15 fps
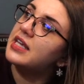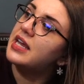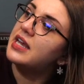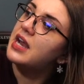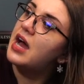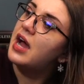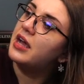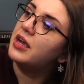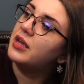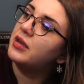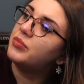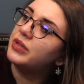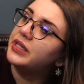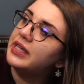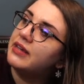And
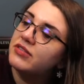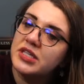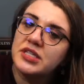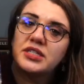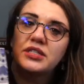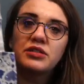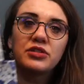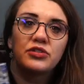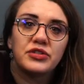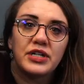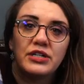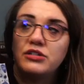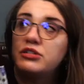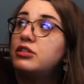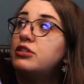I believe this is
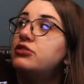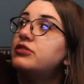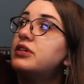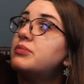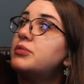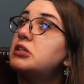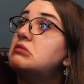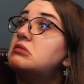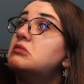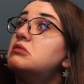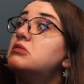Strange the Dreamer.